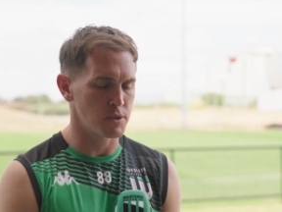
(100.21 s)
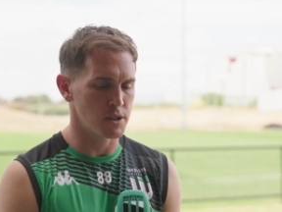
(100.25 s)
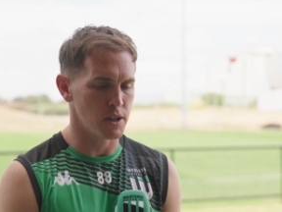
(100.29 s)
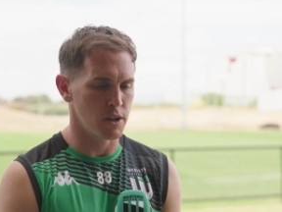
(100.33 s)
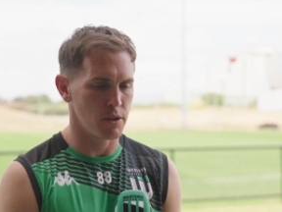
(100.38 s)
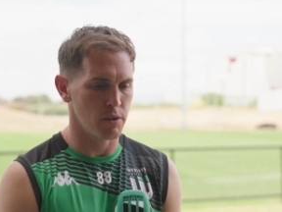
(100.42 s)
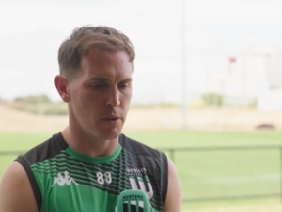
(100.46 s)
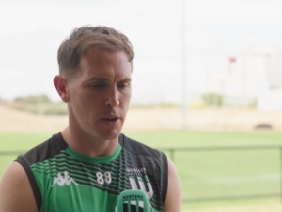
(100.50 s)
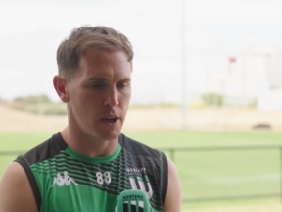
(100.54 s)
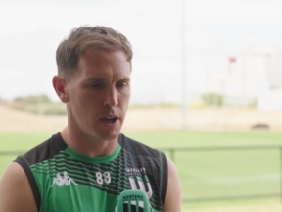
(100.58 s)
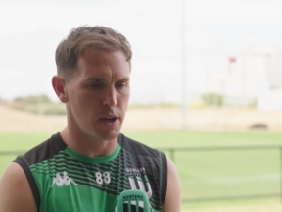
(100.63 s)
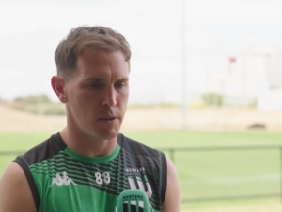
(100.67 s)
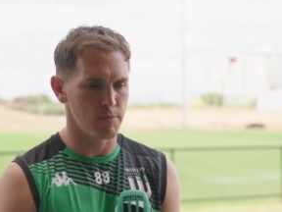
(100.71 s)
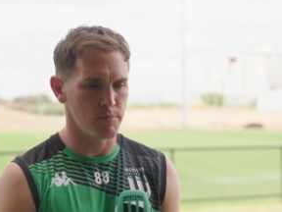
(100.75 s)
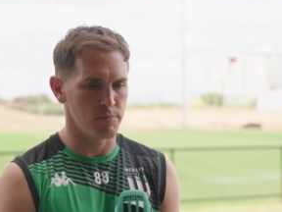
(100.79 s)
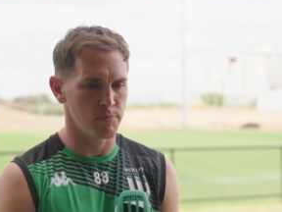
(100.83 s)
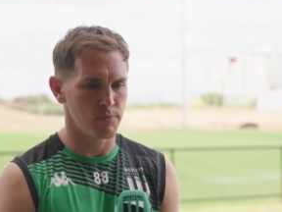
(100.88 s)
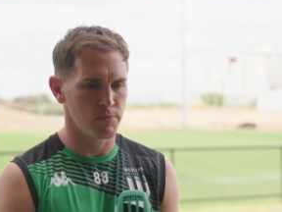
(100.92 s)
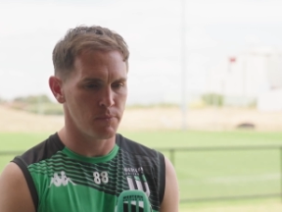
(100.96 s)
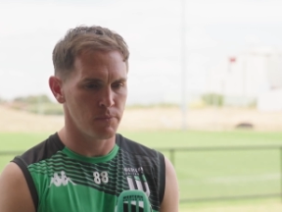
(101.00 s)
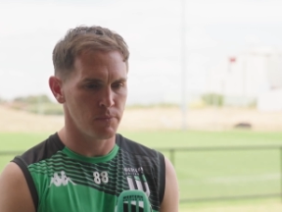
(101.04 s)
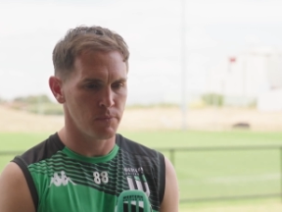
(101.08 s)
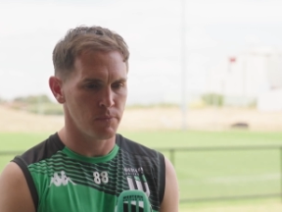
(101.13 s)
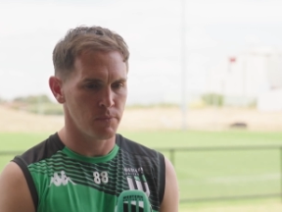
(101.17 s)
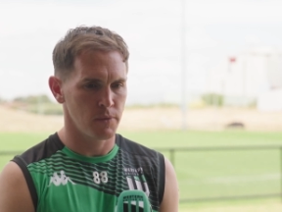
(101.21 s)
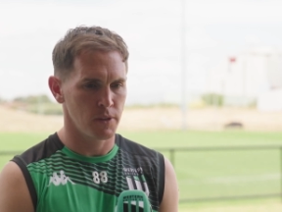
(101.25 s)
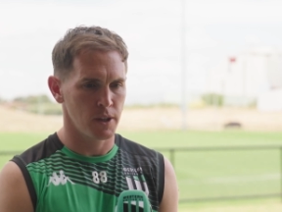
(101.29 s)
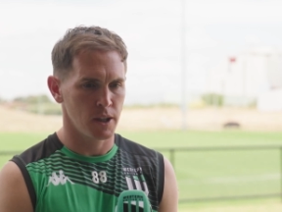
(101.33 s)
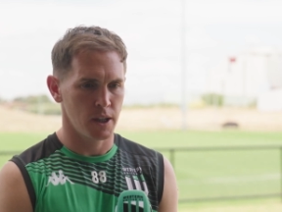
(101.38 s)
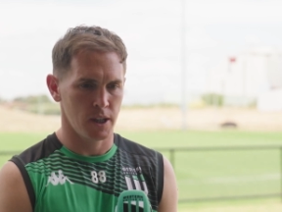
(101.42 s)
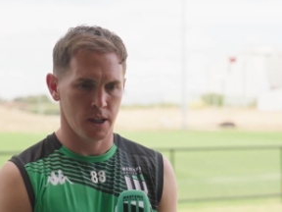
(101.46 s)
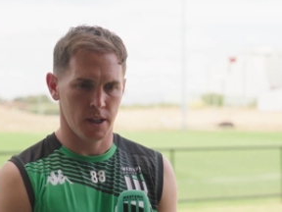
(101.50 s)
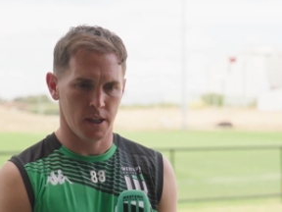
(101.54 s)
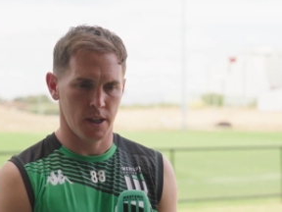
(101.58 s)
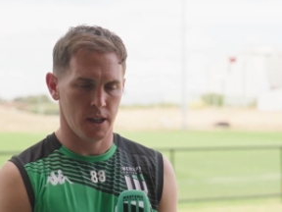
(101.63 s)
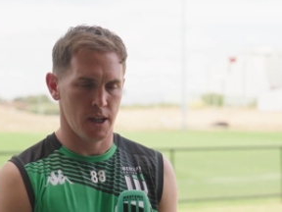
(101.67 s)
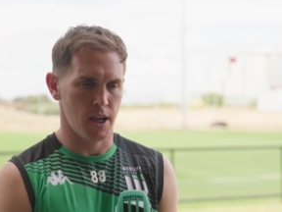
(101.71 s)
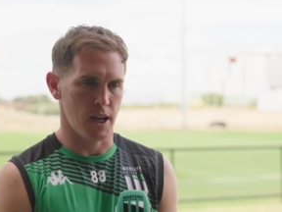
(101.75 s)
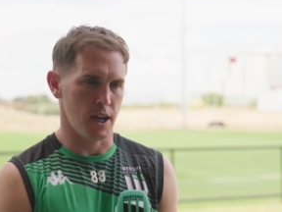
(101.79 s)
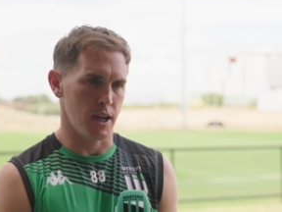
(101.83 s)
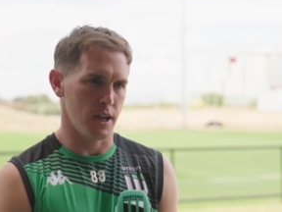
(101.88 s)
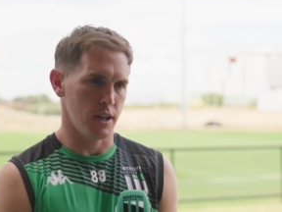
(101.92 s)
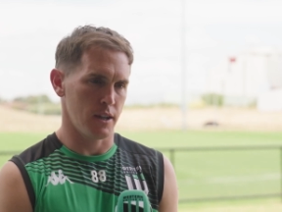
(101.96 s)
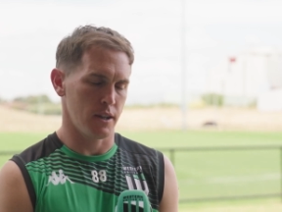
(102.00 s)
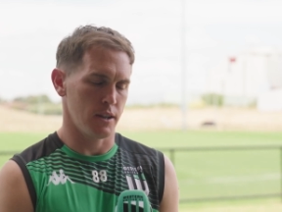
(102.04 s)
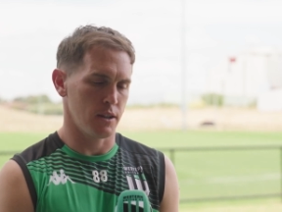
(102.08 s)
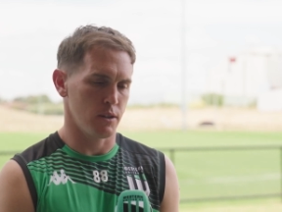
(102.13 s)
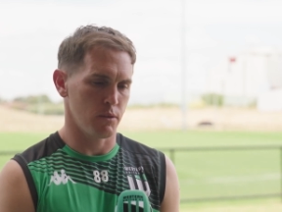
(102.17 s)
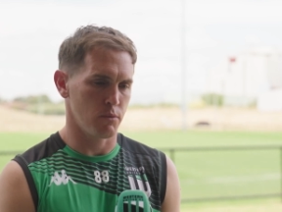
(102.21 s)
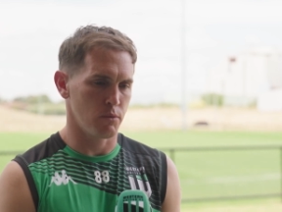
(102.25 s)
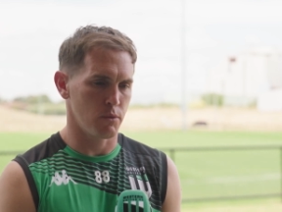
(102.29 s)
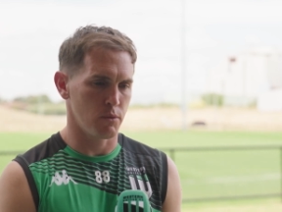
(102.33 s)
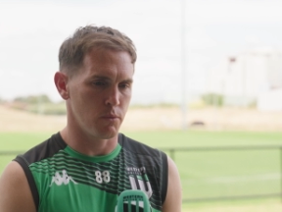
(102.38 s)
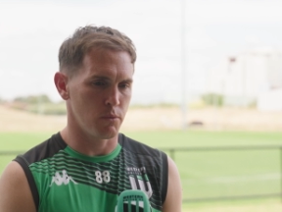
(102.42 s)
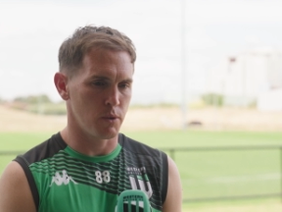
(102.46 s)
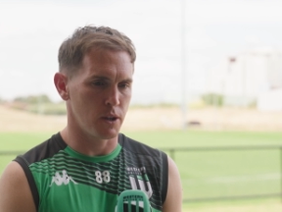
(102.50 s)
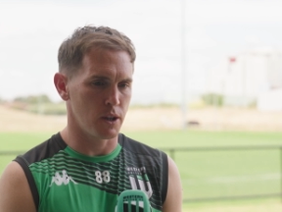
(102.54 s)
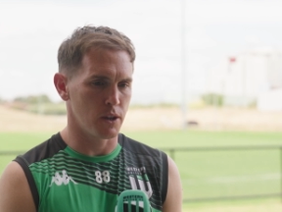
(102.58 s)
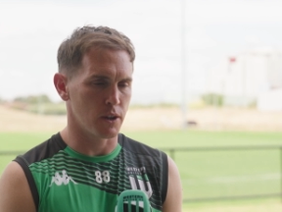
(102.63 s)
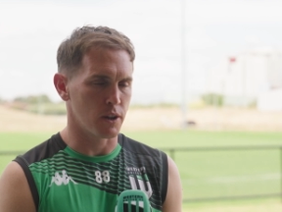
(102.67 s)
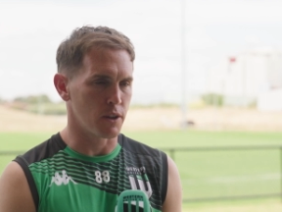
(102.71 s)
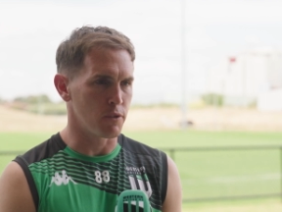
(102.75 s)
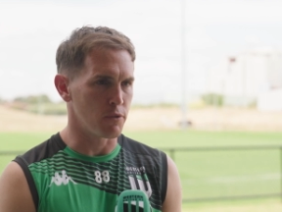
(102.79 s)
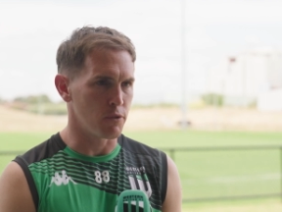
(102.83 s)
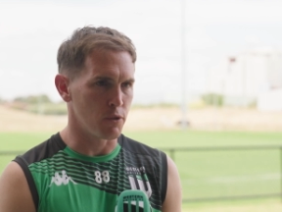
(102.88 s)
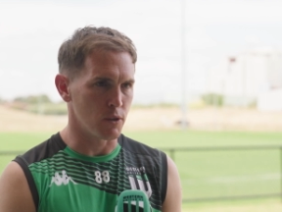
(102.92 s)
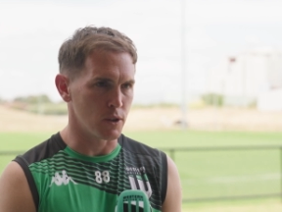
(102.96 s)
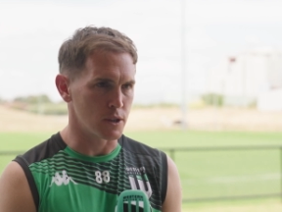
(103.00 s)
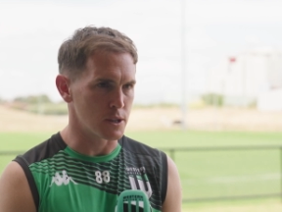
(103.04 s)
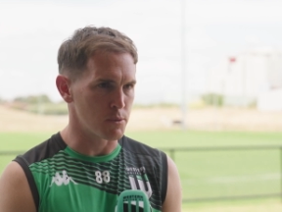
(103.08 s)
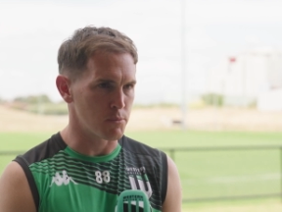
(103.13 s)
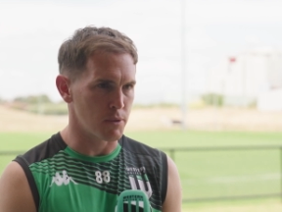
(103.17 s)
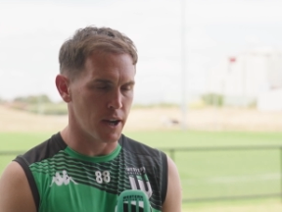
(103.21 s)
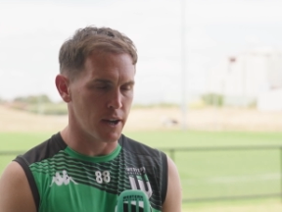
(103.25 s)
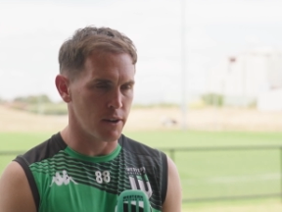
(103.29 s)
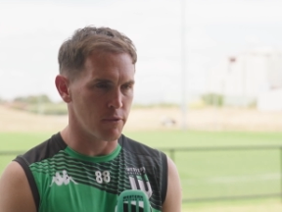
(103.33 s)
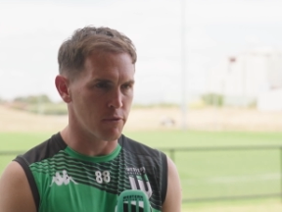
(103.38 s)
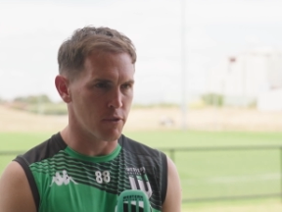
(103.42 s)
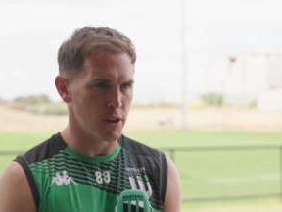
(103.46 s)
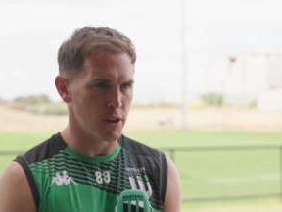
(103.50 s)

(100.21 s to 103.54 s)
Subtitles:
So we're looking forward to playing in